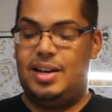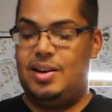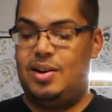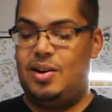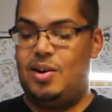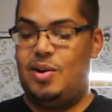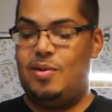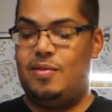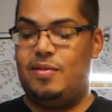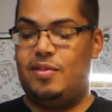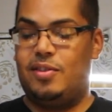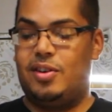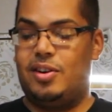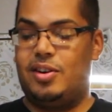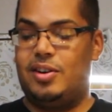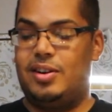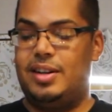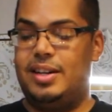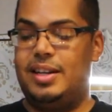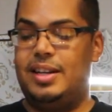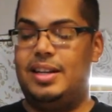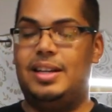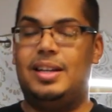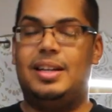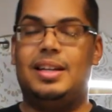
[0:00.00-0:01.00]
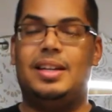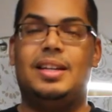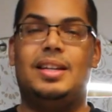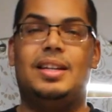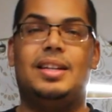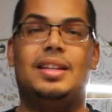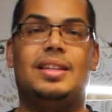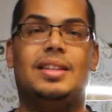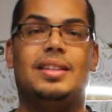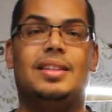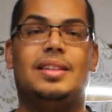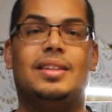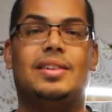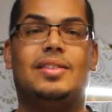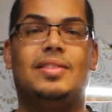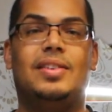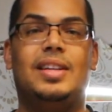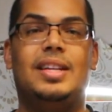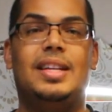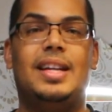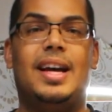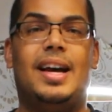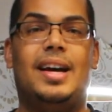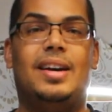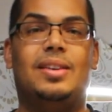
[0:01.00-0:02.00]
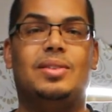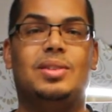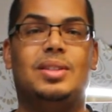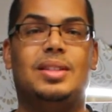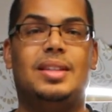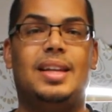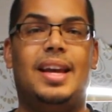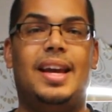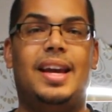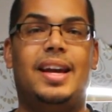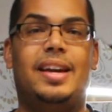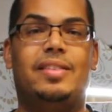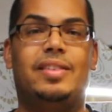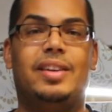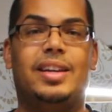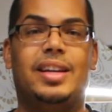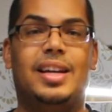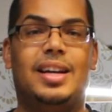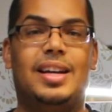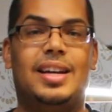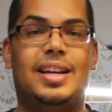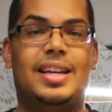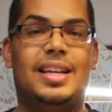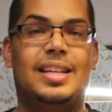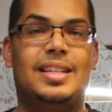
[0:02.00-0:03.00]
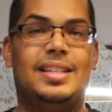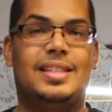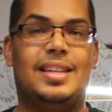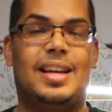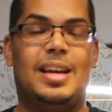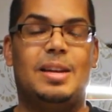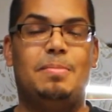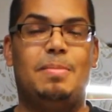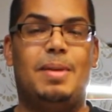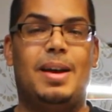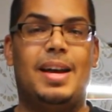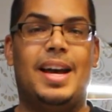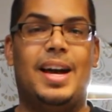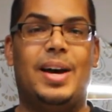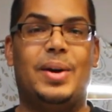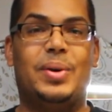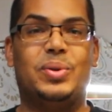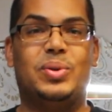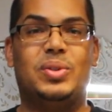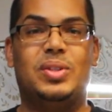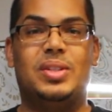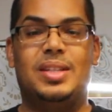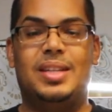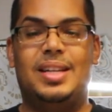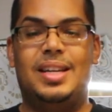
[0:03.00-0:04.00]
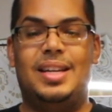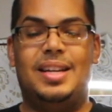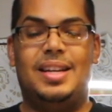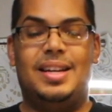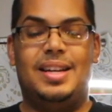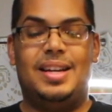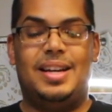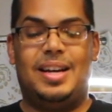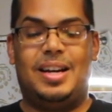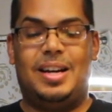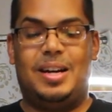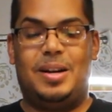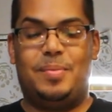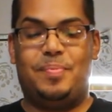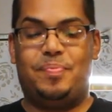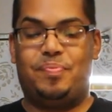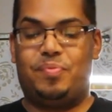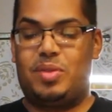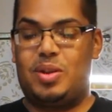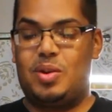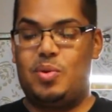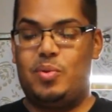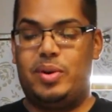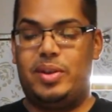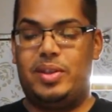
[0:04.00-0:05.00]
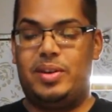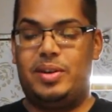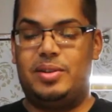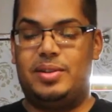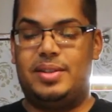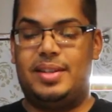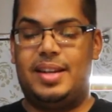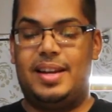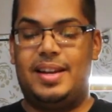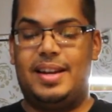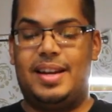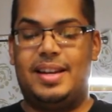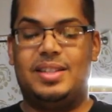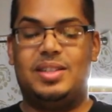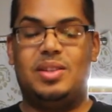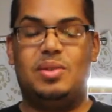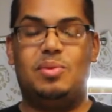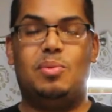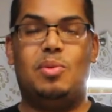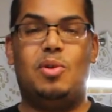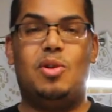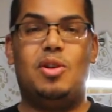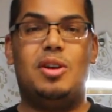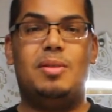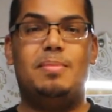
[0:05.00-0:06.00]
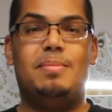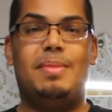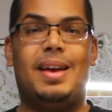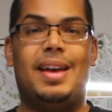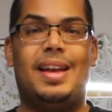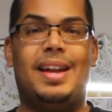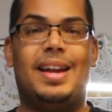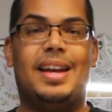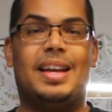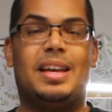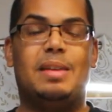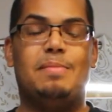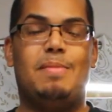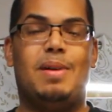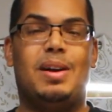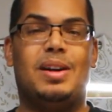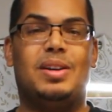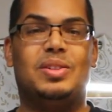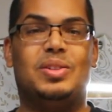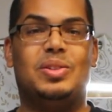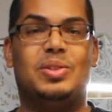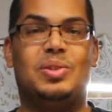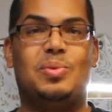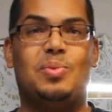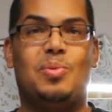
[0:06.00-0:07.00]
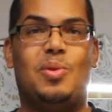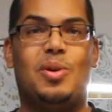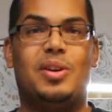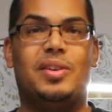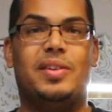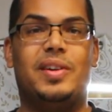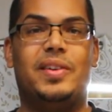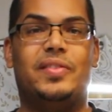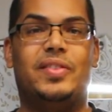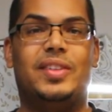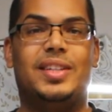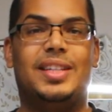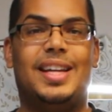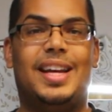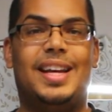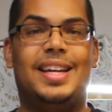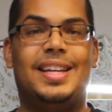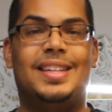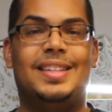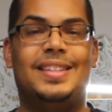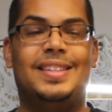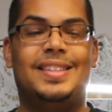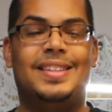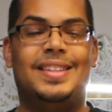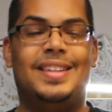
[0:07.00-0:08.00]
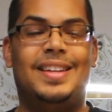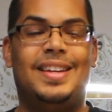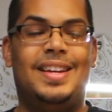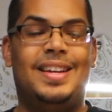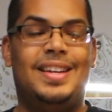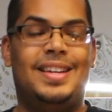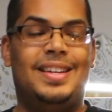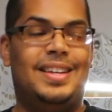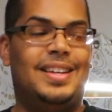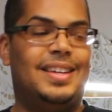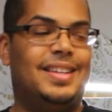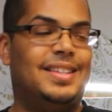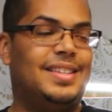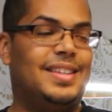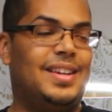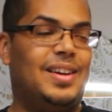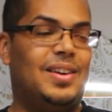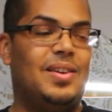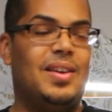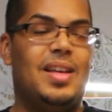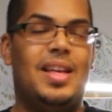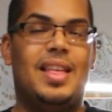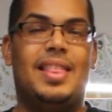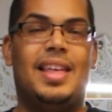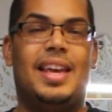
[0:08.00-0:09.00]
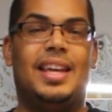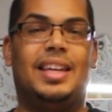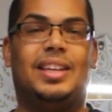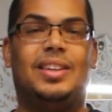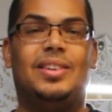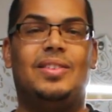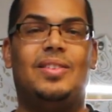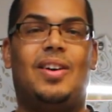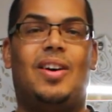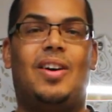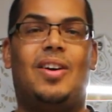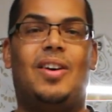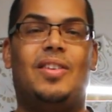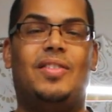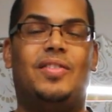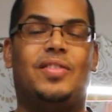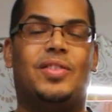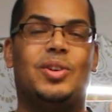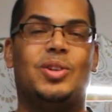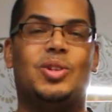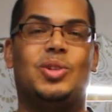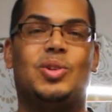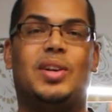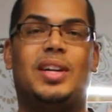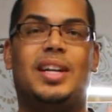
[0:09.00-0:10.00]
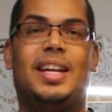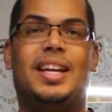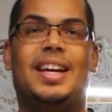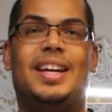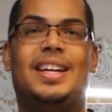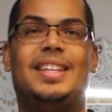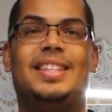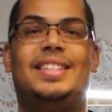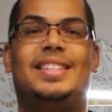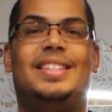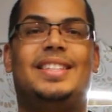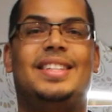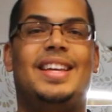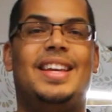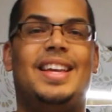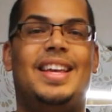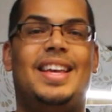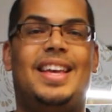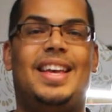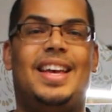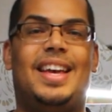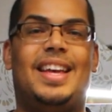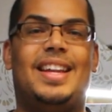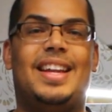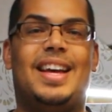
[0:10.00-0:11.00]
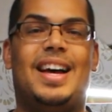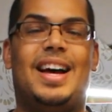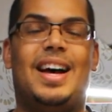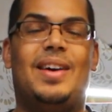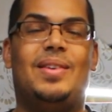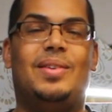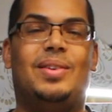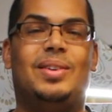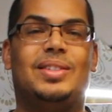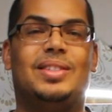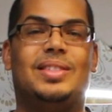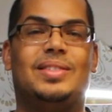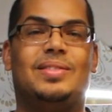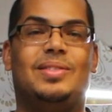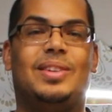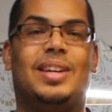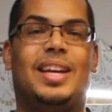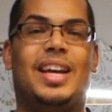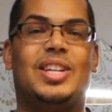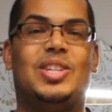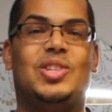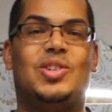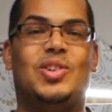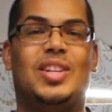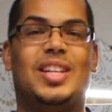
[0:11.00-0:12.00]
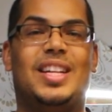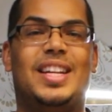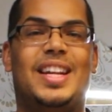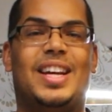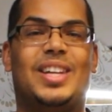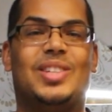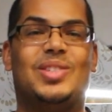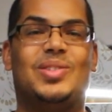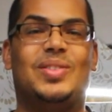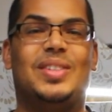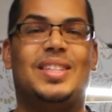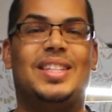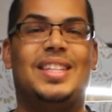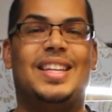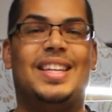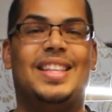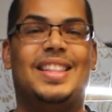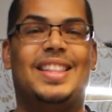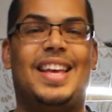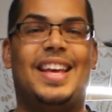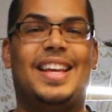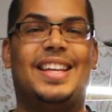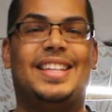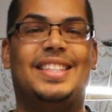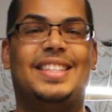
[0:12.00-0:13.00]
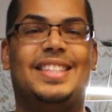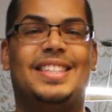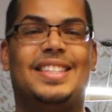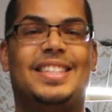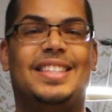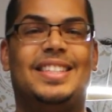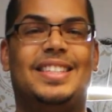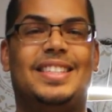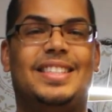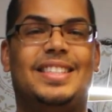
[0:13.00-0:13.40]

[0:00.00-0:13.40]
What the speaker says: over in the greenhouse area inside my house, where they'll stay nice and warm and I can monitor the water every day. So thank you all for joining us, and we'll catch you on the next one. Thanks.